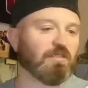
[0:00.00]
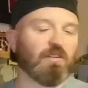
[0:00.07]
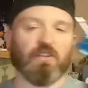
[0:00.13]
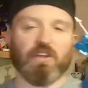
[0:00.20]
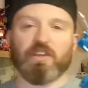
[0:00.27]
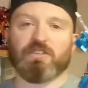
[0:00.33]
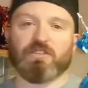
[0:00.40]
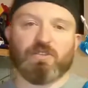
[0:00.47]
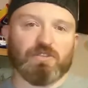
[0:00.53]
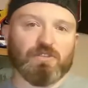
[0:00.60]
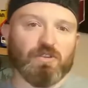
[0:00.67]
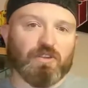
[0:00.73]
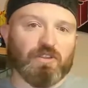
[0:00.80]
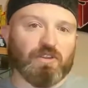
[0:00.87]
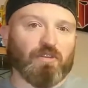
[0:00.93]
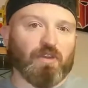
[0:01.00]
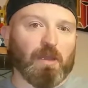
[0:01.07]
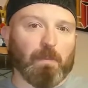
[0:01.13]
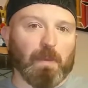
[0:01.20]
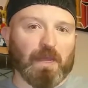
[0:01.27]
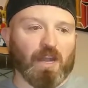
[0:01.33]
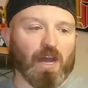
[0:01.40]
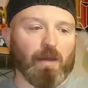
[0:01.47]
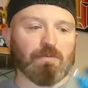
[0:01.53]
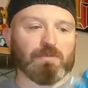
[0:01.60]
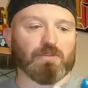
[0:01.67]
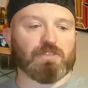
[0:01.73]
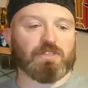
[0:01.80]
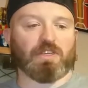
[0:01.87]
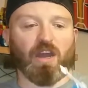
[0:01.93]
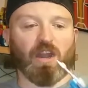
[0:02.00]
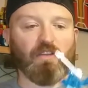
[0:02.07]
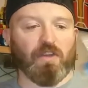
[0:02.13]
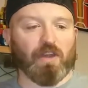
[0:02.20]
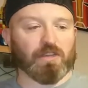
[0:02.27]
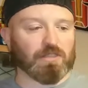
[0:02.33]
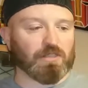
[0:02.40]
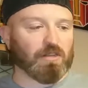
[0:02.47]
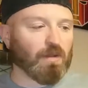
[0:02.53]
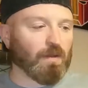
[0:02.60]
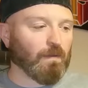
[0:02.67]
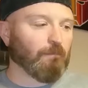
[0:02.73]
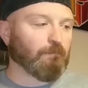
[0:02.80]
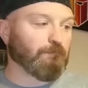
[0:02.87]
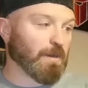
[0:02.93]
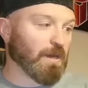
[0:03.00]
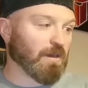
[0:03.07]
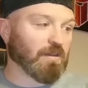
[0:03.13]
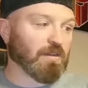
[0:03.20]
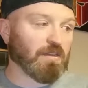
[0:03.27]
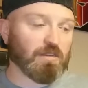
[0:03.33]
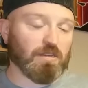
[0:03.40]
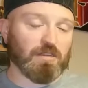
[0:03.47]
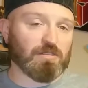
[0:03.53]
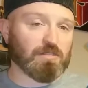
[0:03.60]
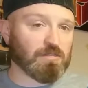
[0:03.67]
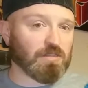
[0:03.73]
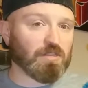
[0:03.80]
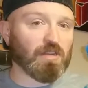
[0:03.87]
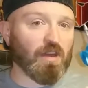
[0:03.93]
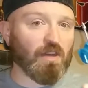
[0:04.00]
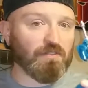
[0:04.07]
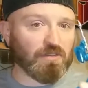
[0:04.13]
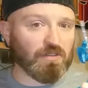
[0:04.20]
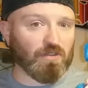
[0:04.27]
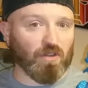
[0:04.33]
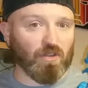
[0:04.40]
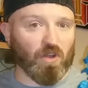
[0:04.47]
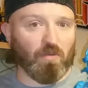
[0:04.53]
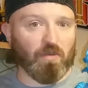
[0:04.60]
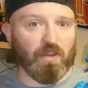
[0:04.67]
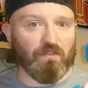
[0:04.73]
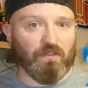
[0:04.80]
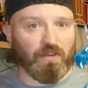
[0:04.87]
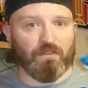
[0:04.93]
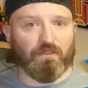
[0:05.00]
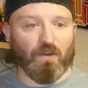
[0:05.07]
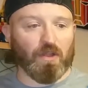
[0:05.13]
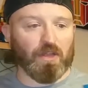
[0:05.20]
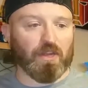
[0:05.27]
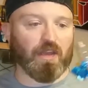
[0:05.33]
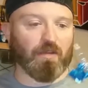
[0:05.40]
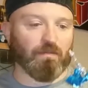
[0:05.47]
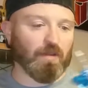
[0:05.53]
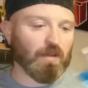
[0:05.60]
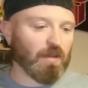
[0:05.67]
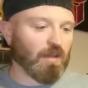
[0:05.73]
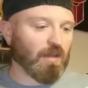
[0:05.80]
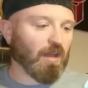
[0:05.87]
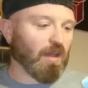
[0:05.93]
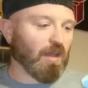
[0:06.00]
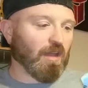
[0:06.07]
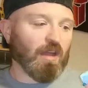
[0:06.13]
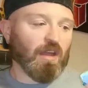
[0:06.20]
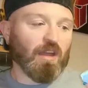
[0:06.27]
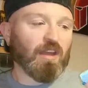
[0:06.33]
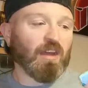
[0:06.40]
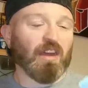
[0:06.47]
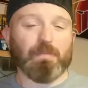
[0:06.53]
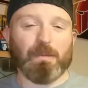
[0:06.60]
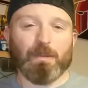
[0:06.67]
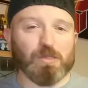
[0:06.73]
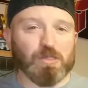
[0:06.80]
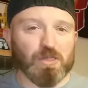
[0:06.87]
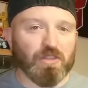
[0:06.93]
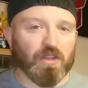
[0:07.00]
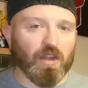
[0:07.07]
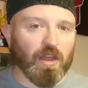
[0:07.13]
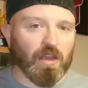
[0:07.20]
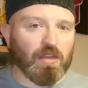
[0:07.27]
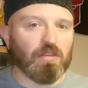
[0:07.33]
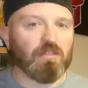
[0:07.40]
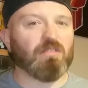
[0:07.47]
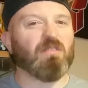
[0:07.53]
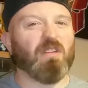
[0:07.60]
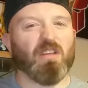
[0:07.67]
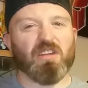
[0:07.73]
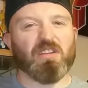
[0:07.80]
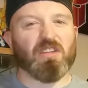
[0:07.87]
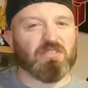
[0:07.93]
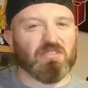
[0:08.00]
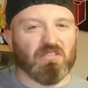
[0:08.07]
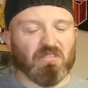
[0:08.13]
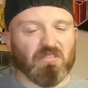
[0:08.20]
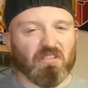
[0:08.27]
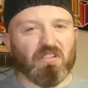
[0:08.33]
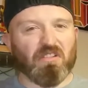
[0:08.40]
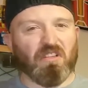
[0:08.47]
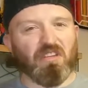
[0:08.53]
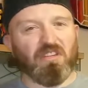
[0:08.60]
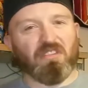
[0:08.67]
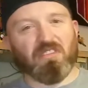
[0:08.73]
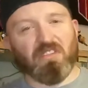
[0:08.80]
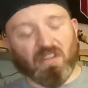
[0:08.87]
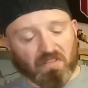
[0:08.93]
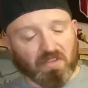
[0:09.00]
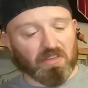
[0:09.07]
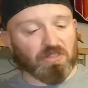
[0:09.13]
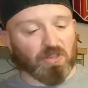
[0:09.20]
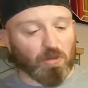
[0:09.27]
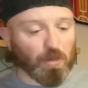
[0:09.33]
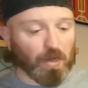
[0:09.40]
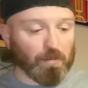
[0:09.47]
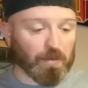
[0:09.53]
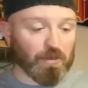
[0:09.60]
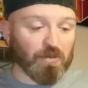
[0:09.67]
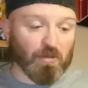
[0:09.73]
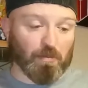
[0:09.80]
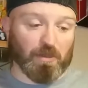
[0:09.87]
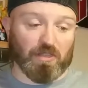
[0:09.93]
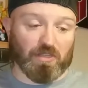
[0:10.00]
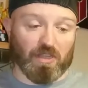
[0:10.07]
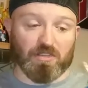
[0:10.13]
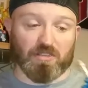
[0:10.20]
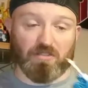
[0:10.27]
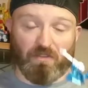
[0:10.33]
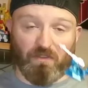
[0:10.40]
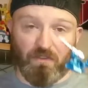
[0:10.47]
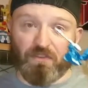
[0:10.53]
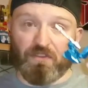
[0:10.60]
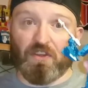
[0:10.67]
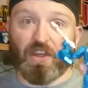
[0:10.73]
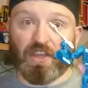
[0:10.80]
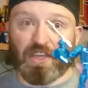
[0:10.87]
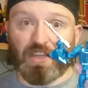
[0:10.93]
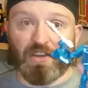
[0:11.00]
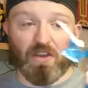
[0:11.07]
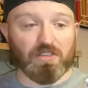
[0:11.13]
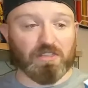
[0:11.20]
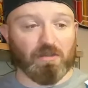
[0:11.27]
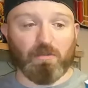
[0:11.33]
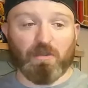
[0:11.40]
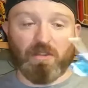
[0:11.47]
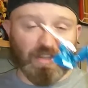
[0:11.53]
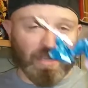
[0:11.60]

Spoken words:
Alright, so he's not got the great paint apps of the Takara version. But you'd have to go a long way to find fault in him. And people do, they're like, oh, well, he doesn't look like the original Blur. But no, but he does look fucking awesome.